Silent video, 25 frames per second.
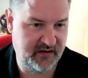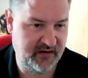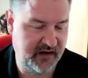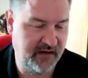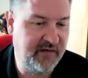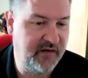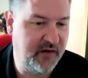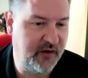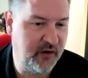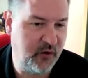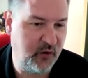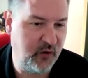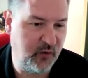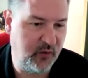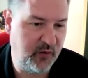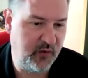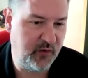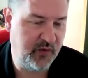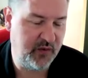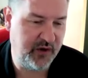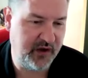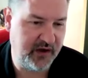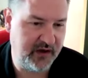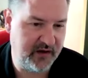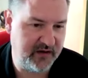difficult
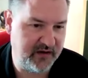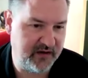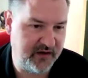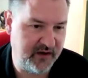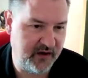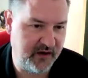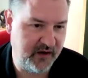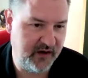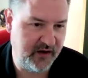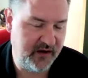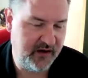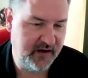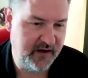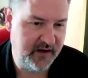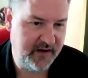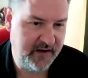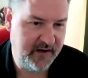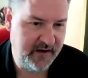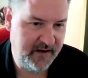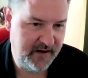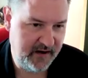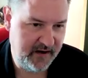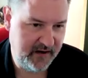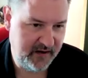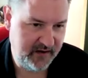thing to,
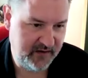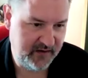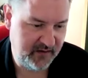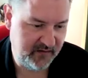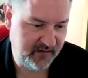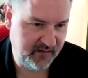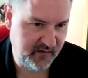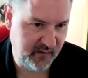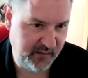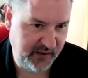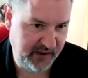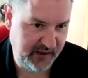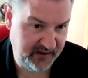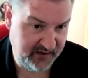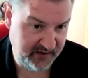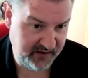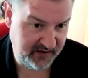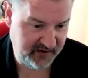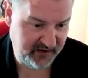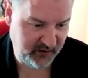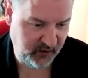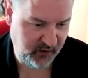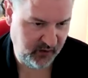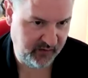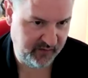to for me to
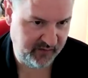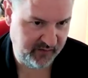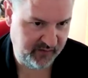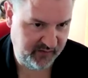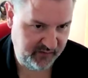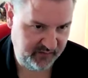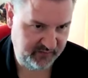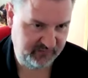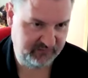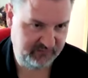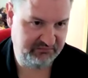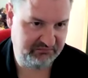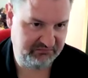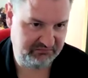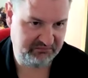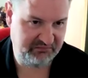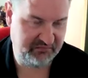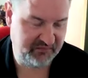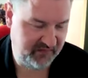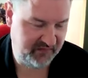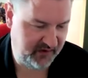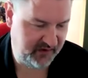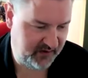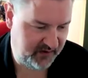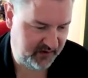sort of
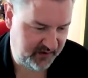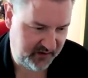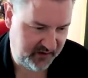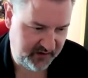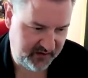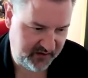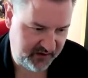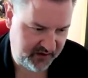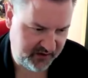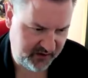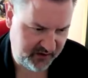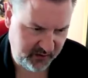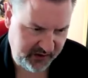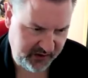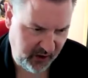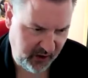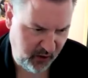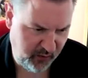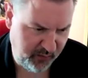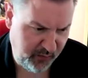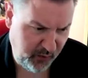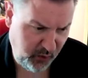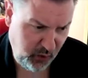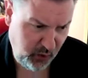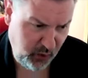to, to, sort of get
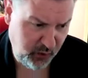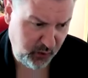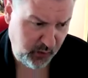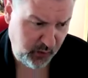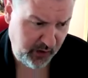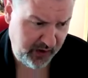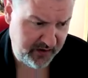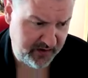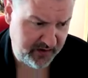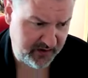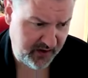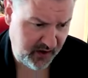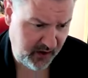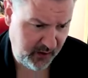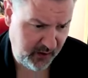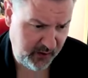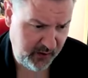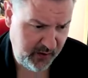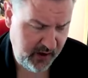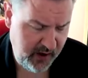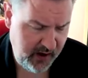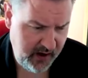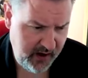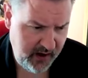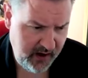on board with.
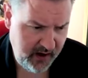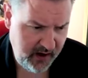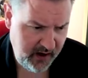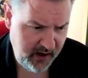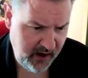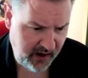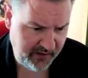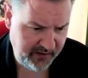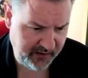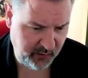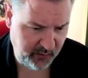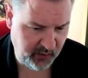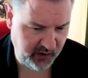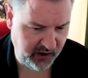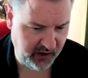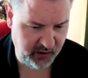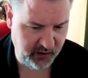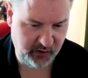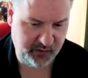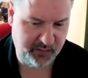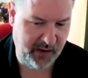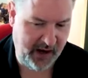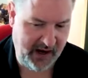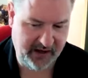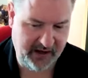So I think when I
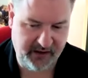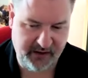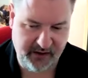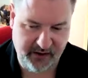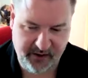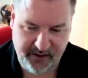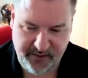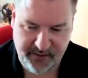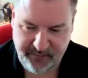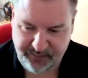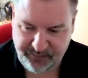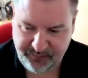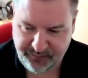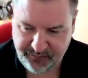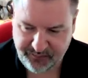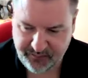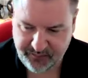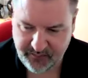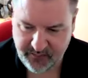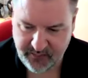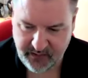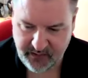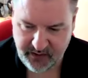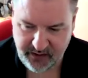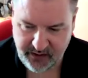look back at,
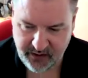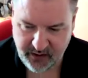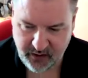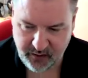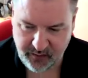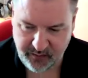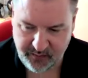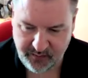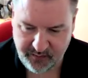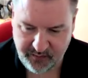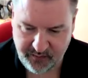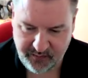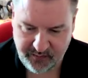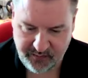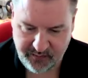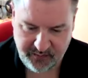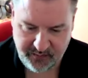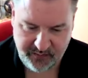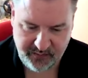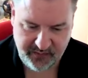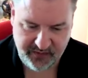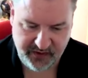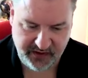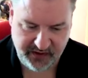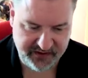you know,
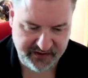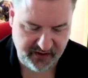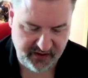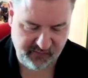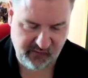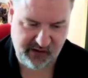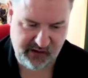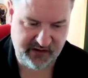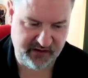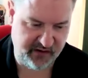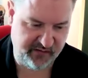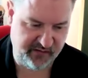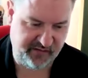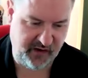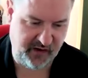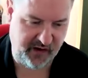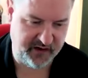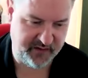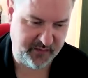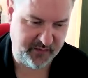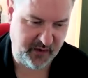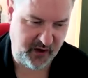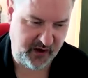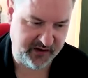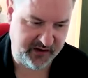things I've written the
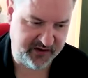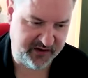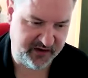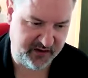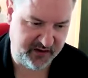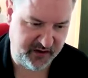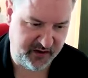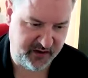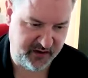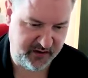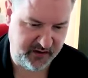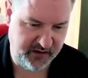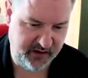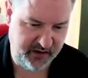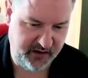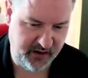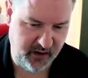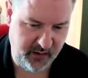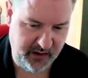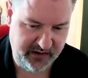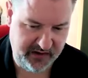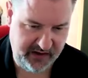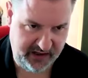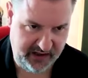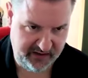first person and, you
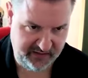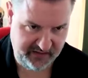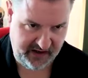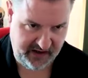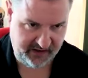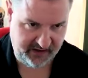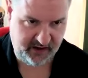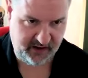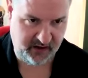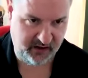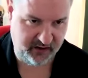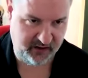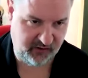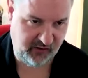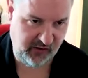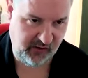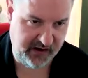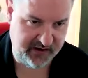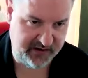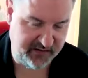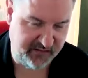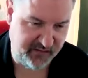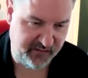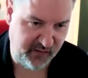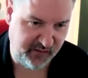know, in, in that kind of
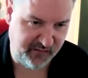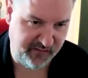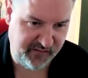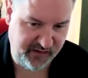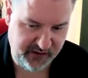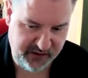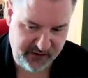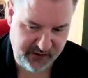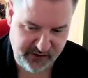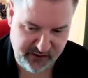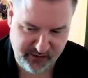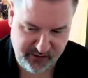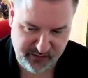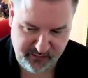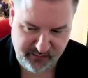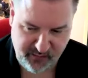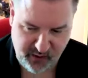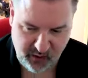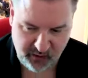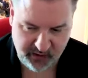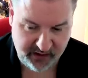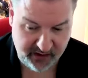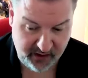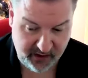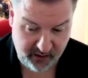creative nonfiction
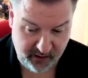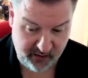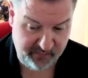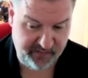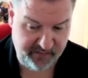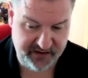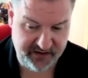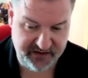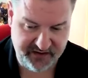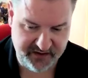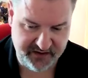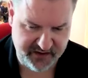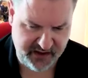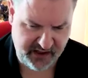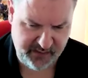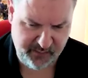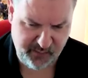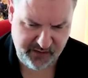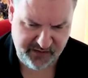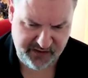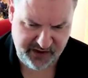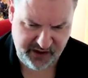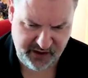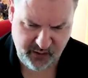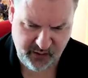mold, I don't know if it's the same
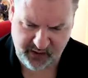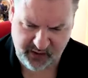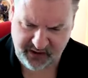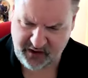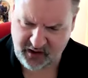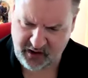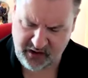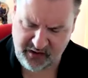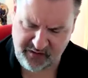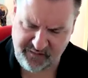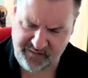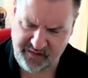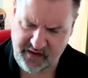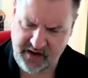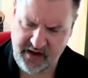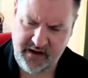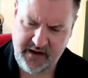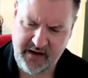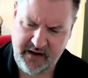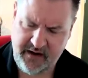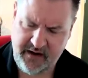with you. I kind of